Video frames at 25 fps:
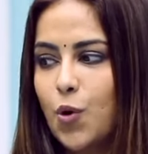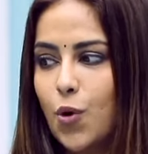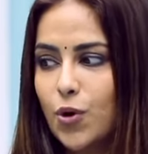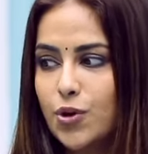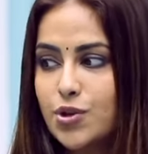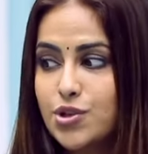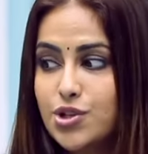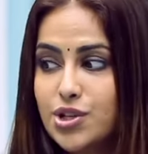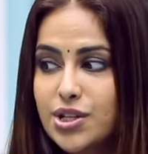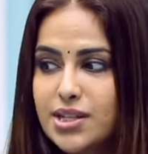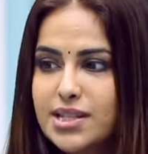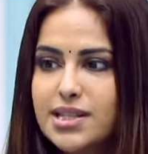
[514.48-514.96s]

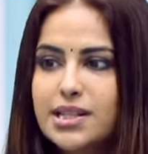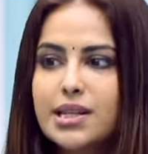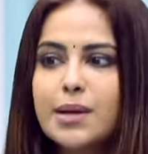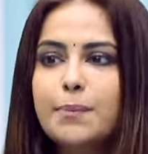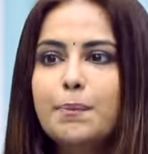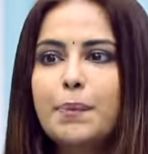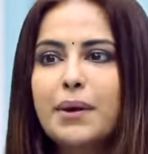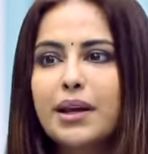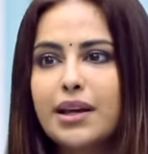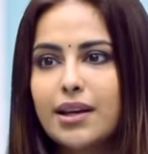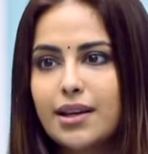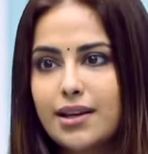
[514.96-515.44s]

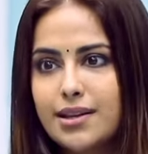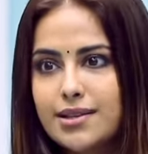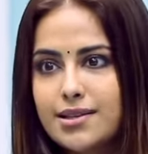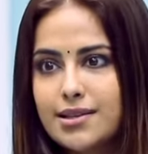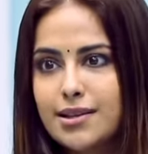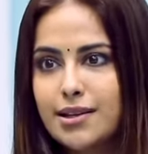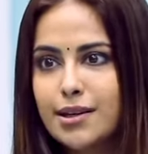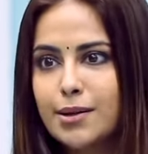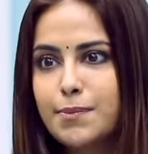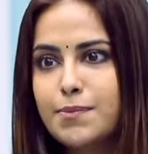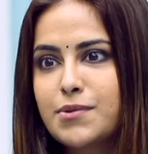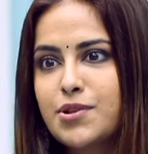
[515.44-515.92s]
consciously picking
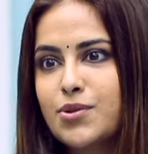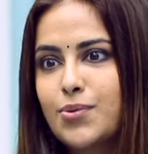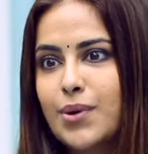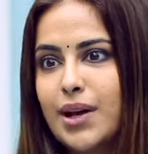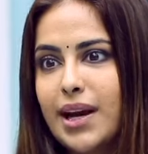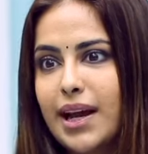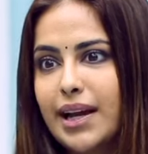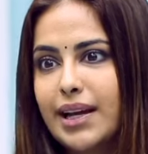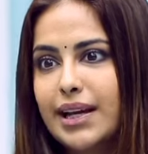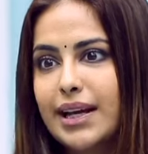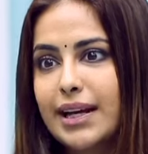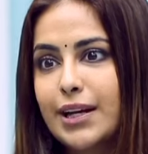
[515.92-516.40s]
scripts
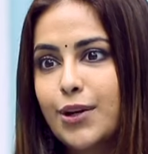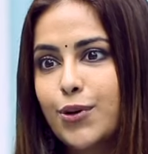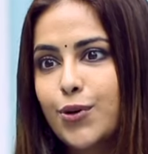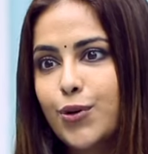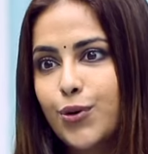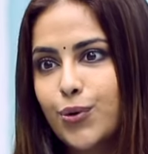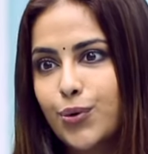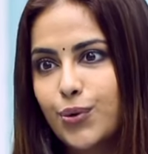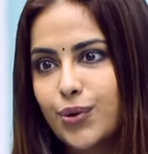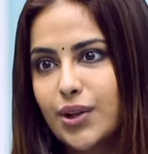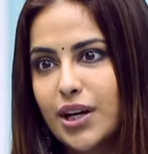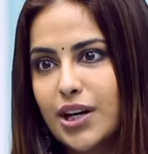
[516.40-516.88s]
where I get
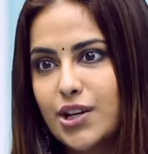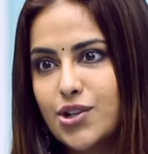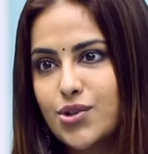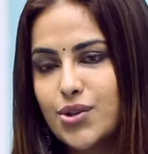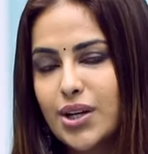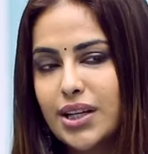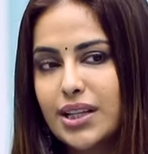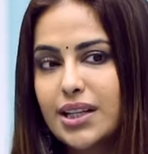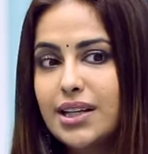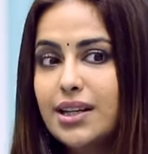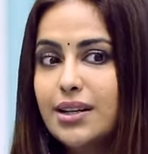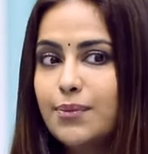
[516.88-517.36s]
to do that.
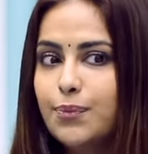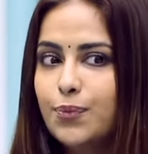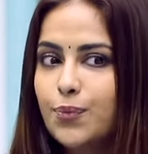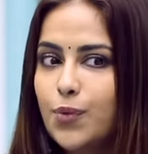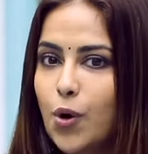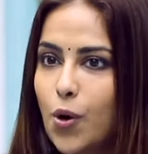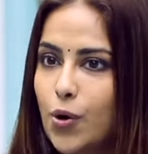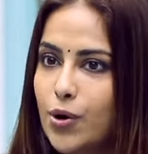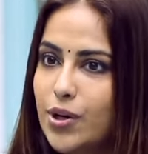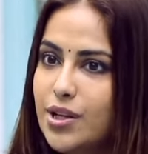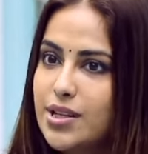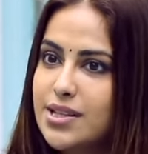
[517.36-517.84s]
So I think
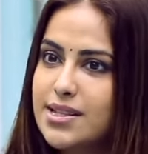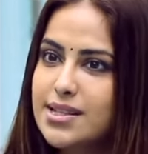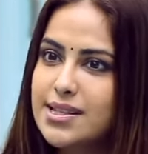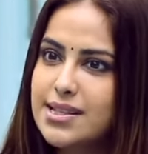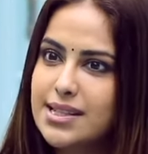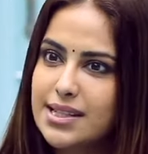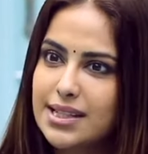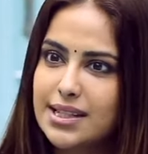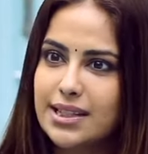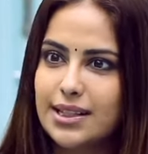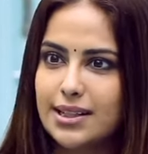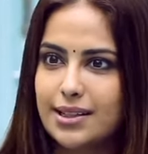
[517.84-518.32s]
audience
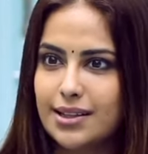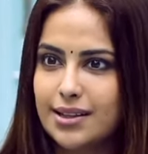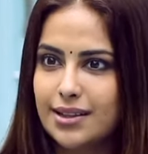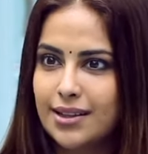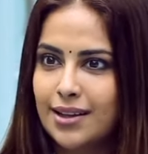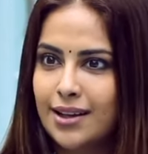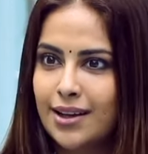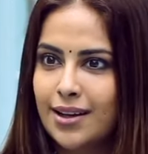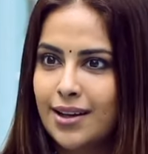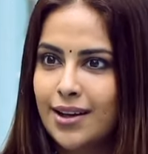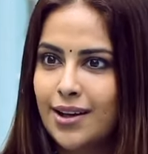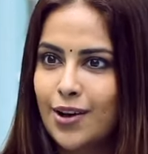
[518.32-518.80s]
see it.
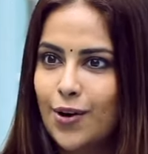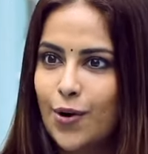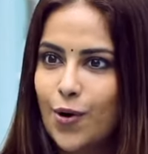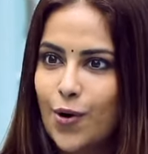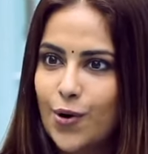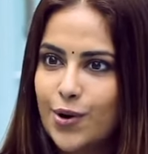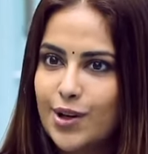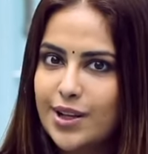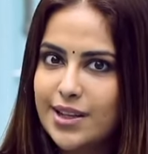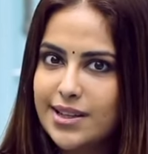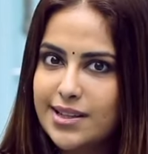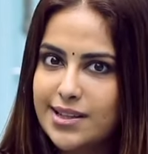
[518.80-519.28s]
Mm.
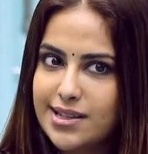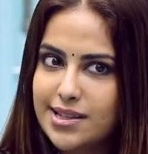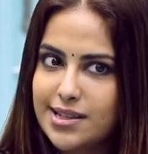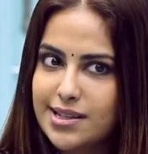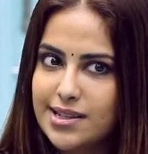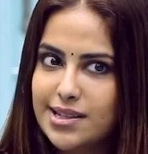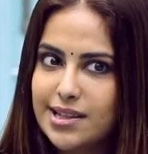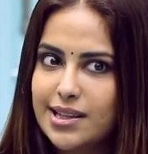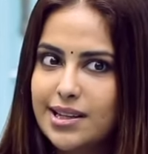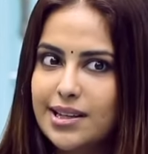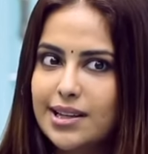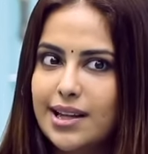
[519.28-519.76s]
Audience
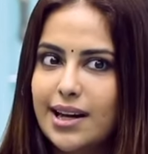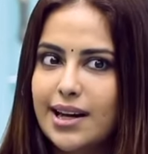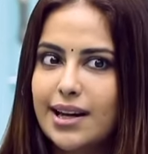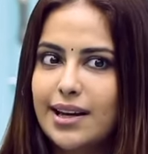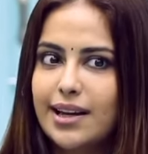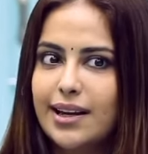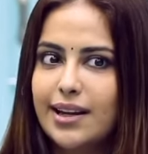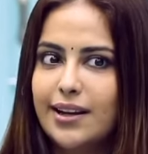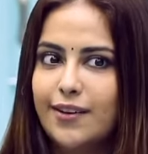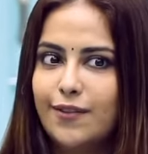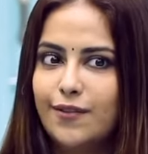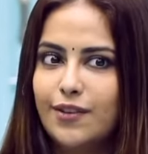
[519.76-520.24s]
see
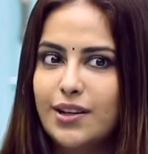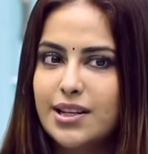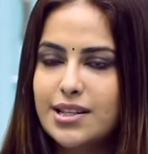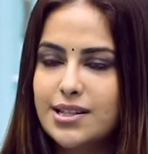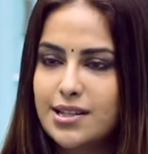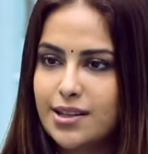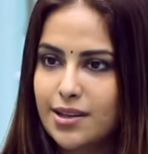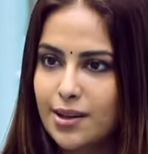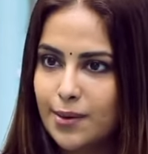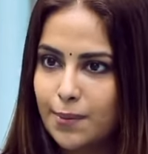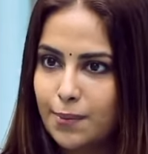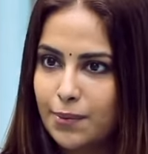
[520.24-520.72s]
that every
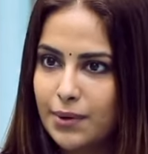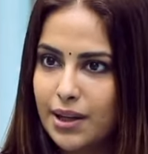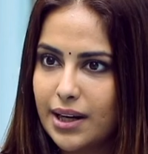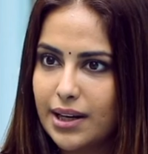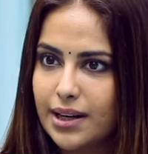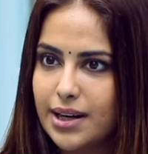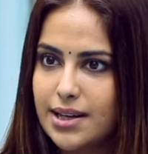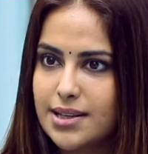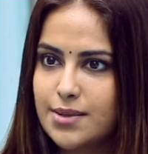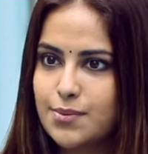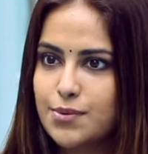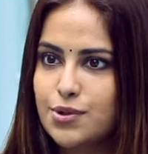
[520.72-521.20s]
script
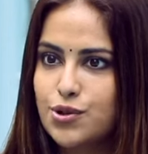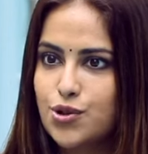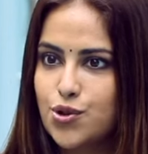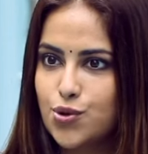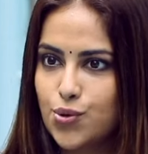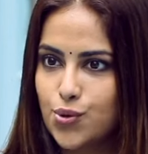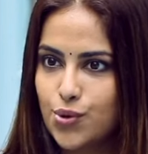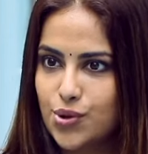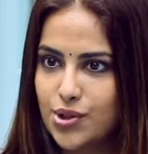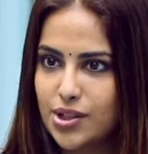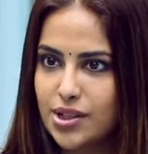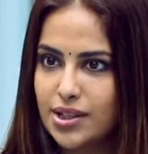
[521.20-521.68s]
that has been
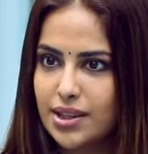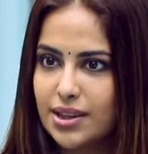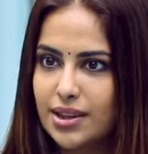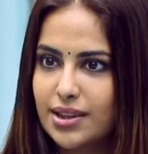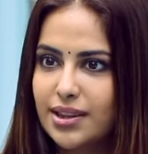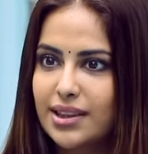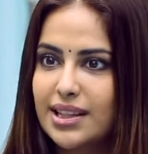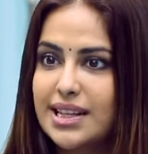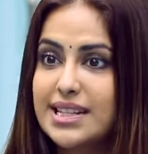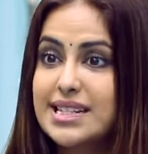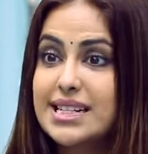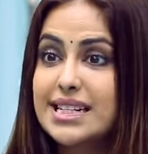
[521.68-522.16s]
chosen,
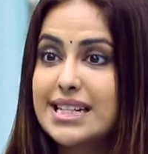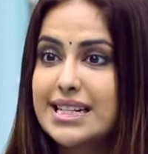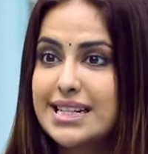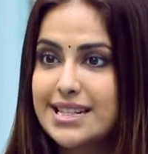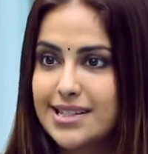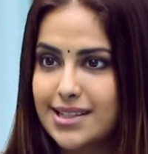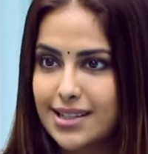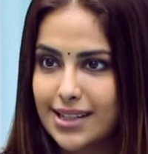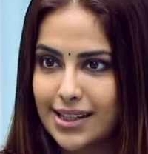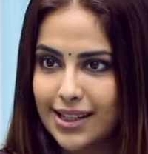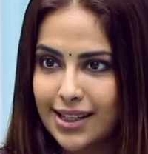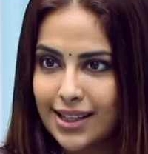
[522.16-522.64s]
there's a
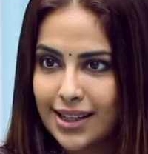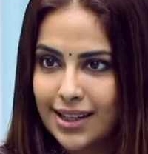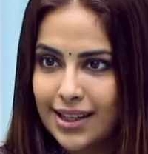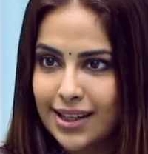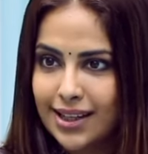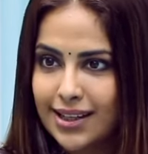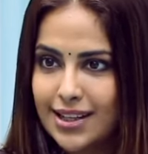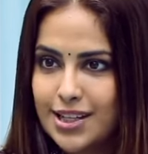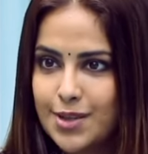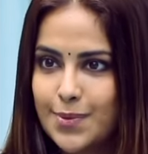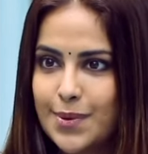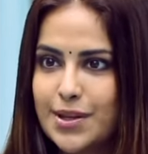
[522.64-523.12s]
reason.
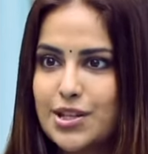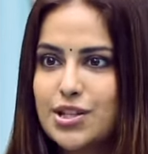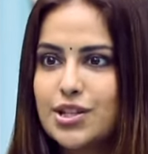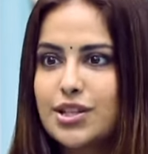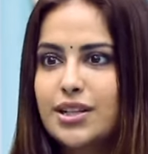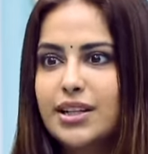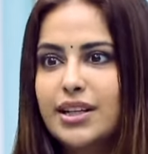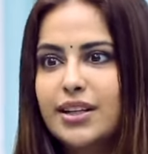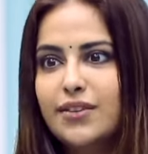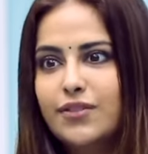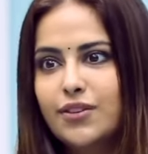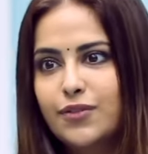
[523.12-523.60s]
Yeah.
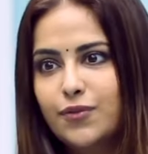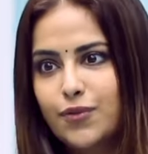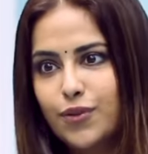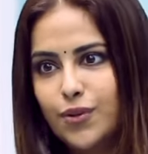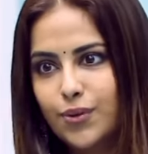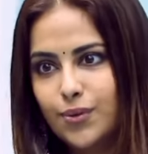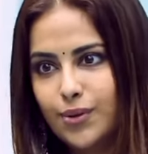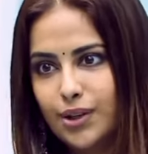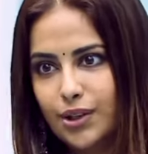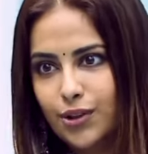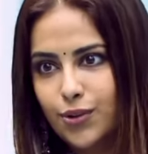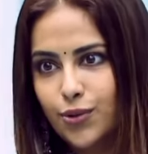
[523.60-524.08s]
Especially even
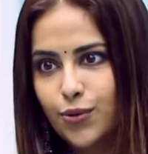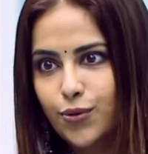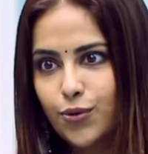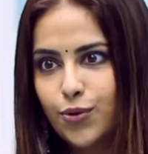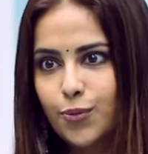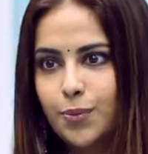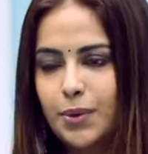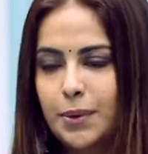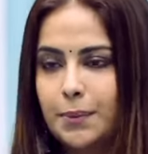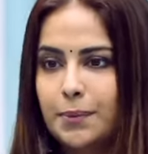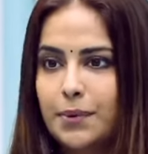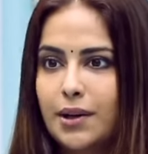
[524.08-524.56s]
for
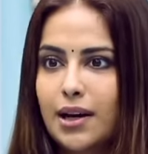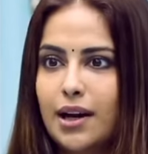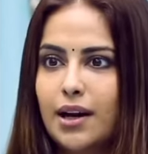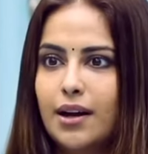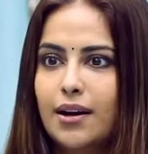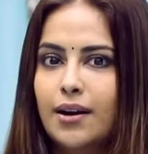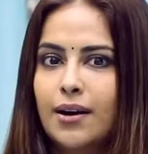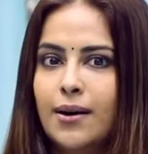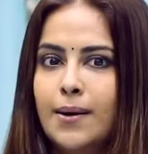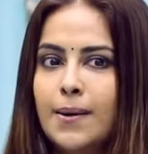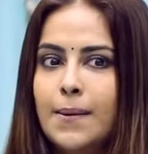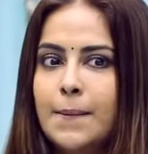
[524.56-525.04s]
Vadhu, people
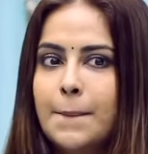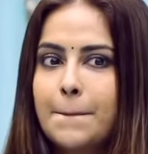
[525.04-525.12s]
are